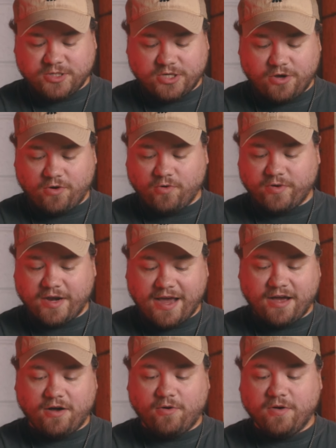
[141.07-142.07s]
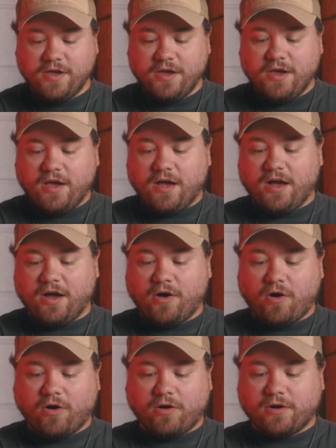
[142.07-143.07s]
So now
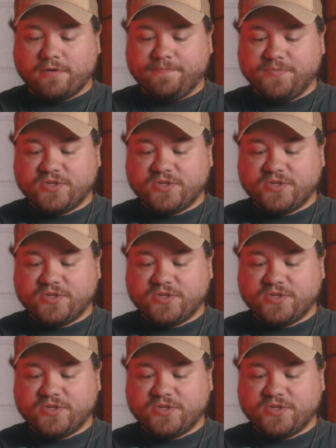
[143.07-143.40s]
our